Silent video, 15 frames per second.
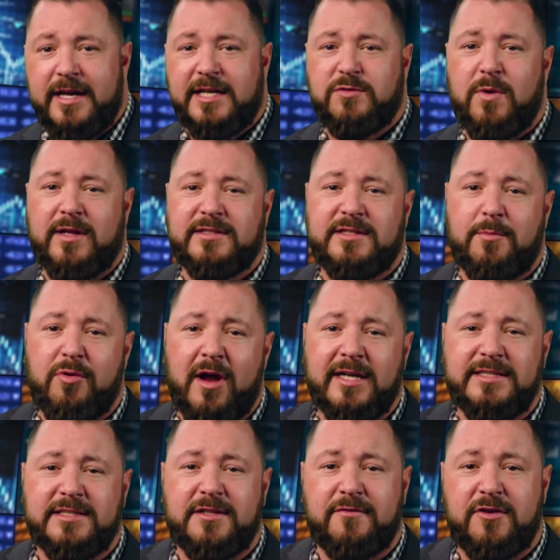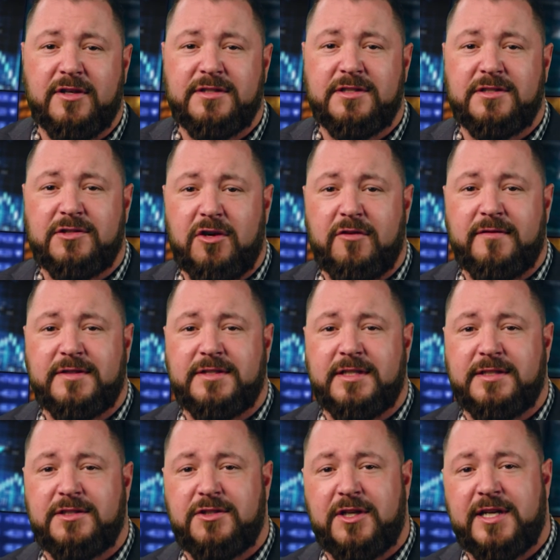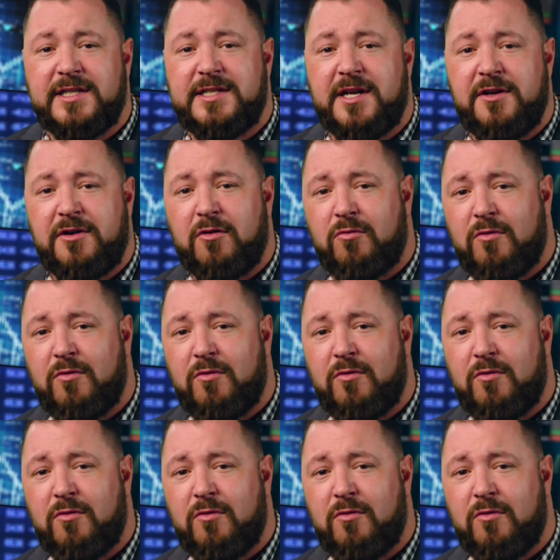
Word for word: as well as the prices of goods and services to continue to